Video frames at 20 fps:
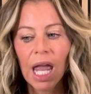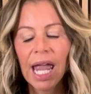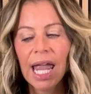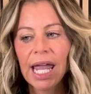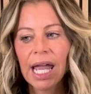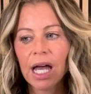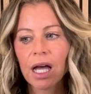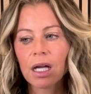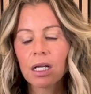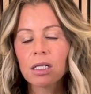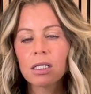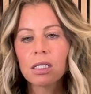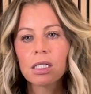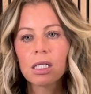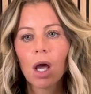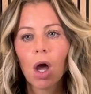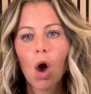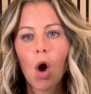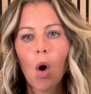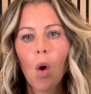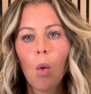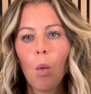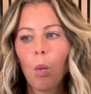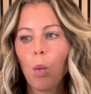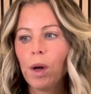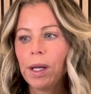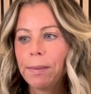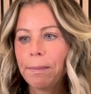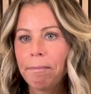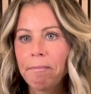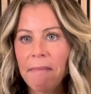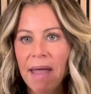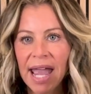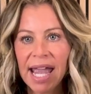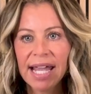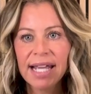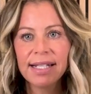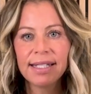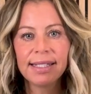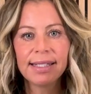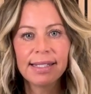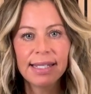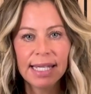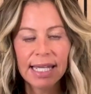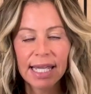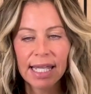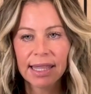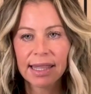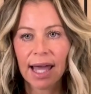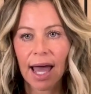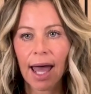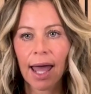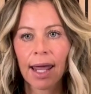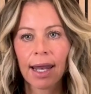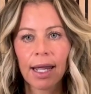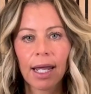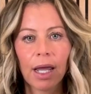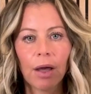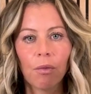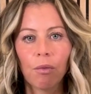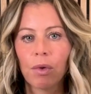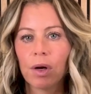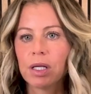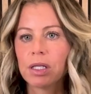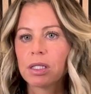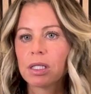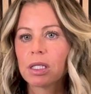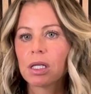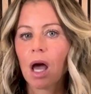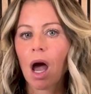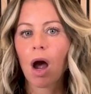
and we may see that it was